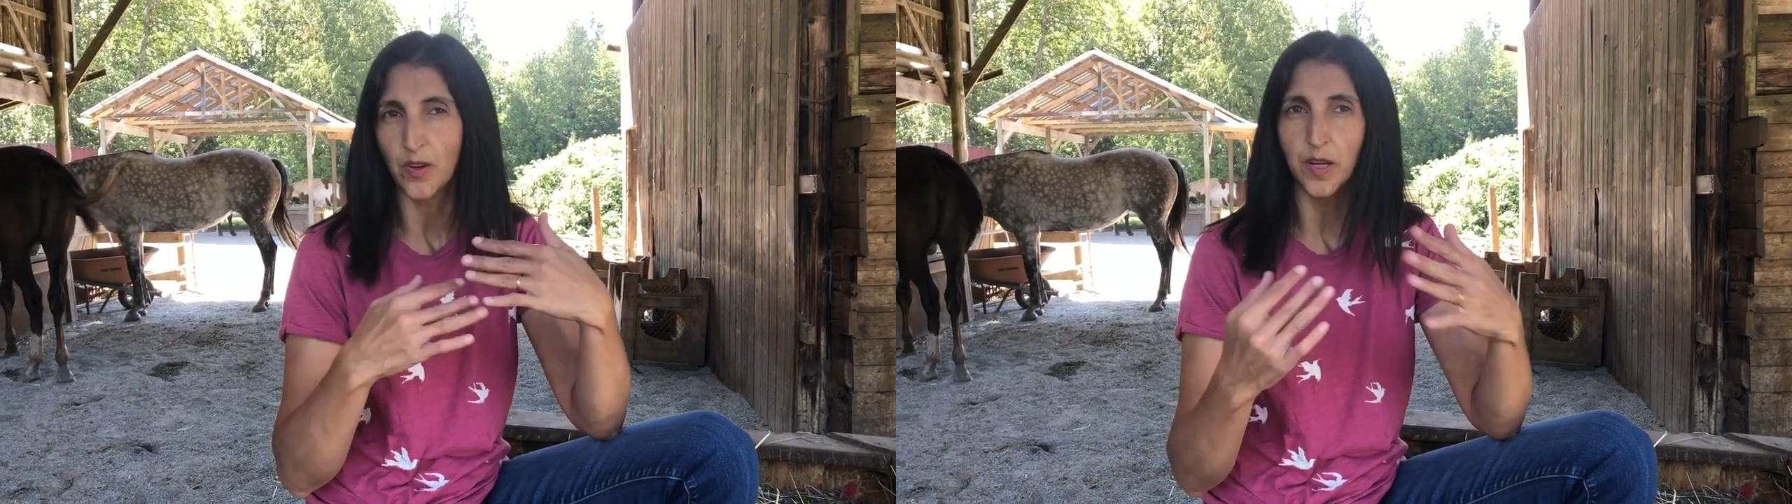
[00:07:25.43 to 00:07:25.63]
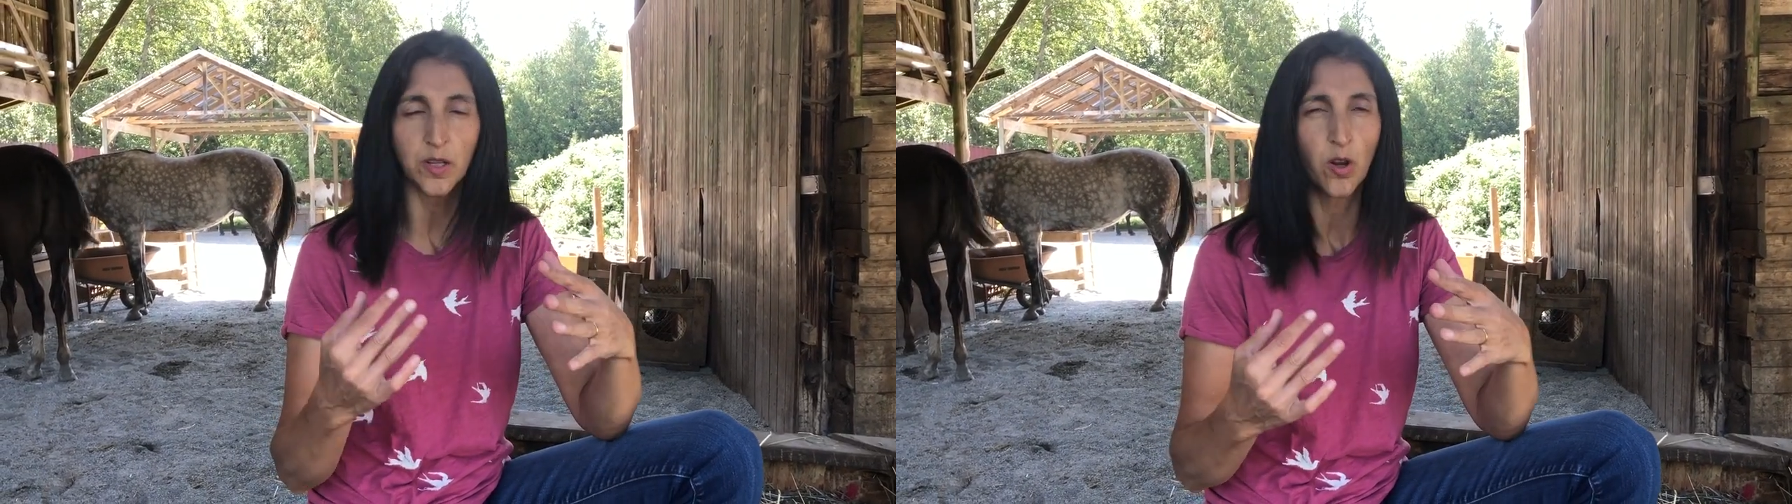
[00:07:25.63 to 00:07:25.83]

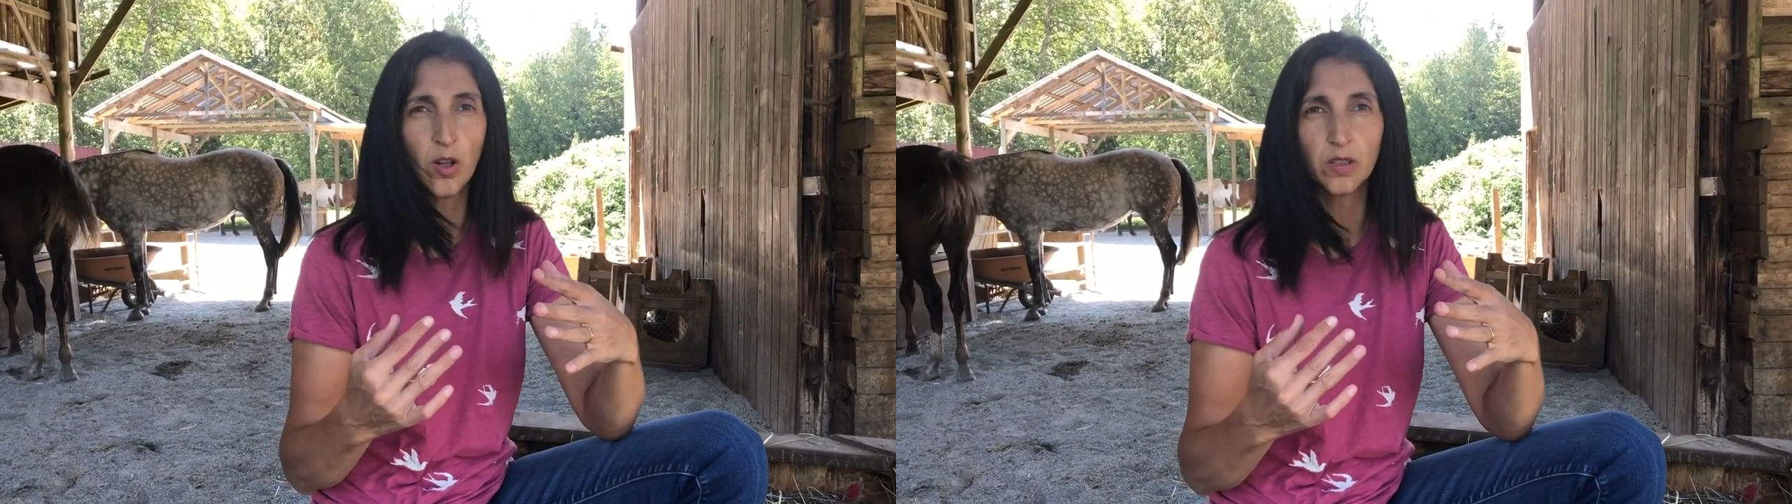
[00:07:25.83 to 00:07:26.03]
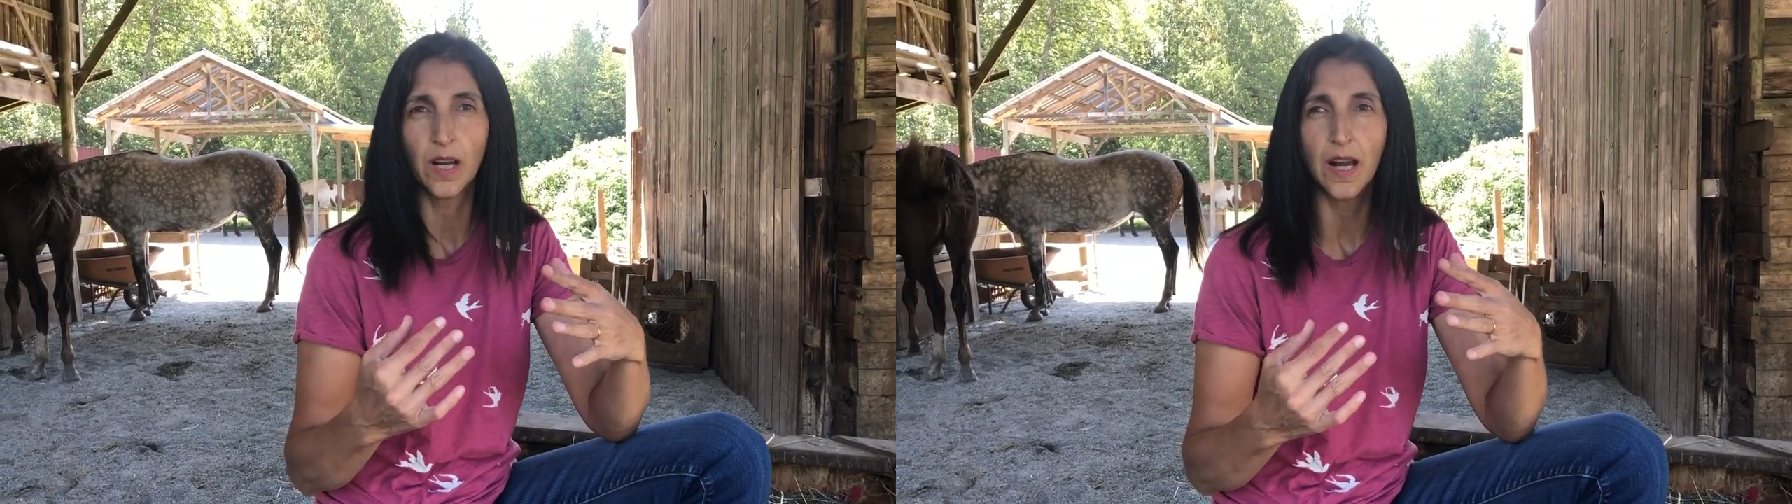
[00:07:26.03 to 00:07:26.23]
fighting
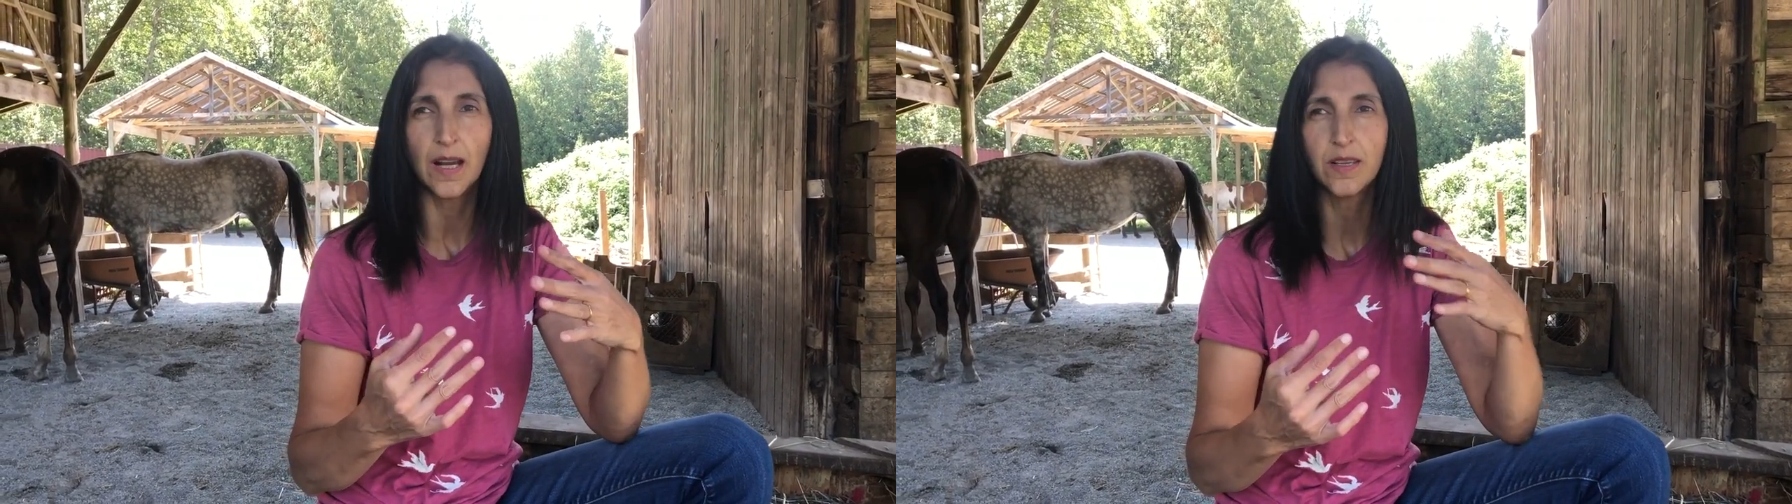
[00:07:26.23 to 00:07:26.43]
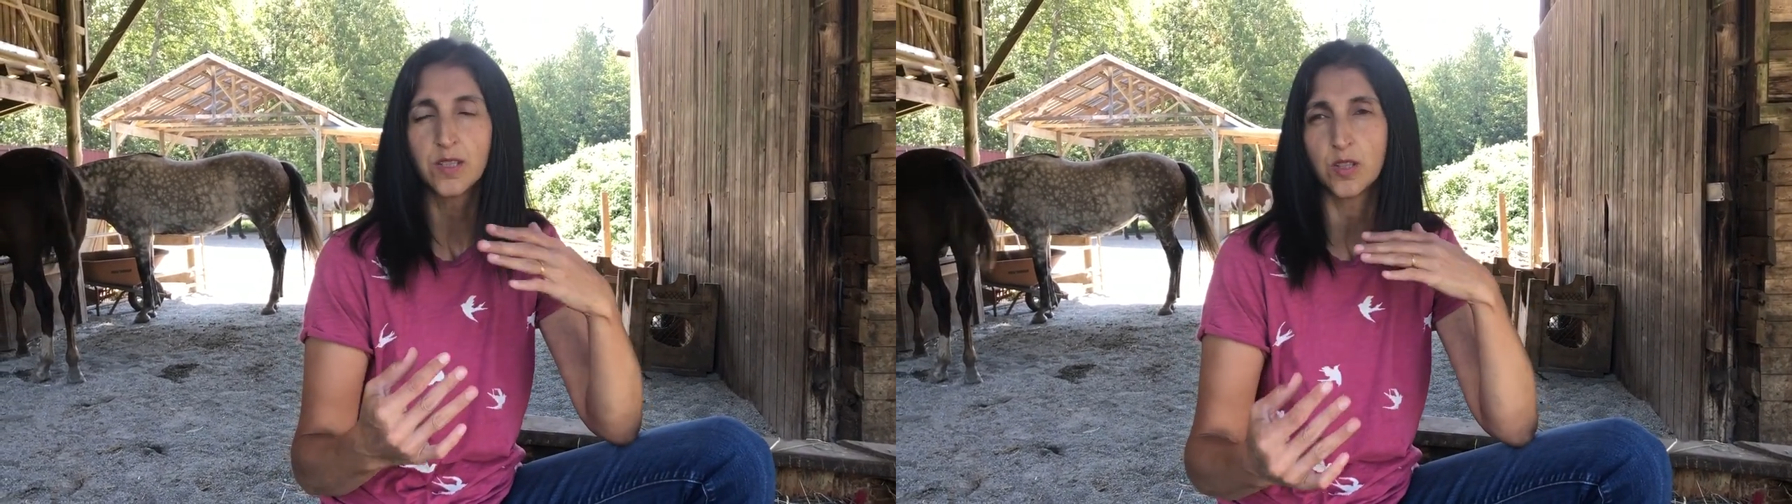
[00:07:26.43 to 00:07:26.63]
all guys,